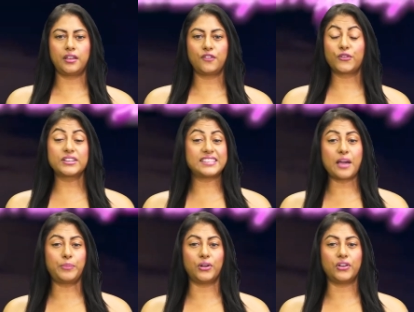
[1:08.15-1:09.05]
For
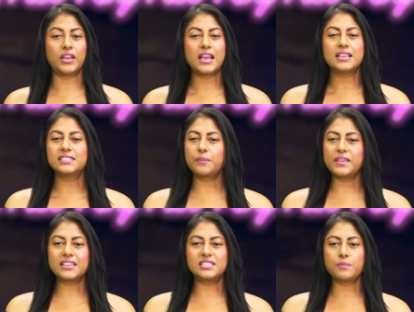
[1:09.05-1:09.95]
example, something
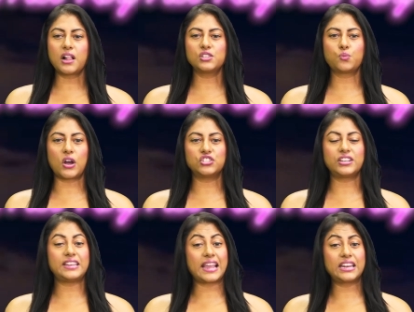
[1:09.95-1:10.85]
as small as watching
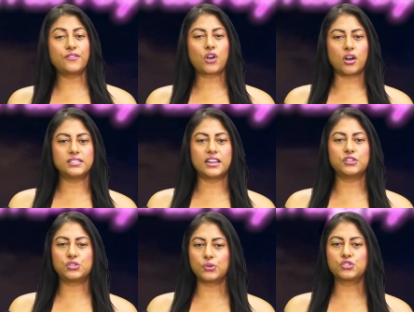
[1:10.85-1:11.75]
negative content on
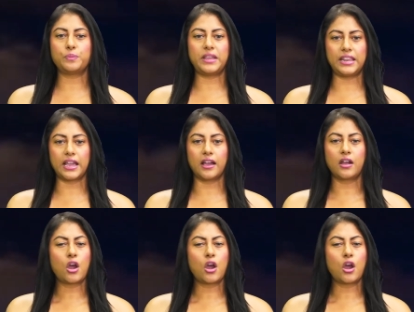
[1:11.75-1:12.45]
social media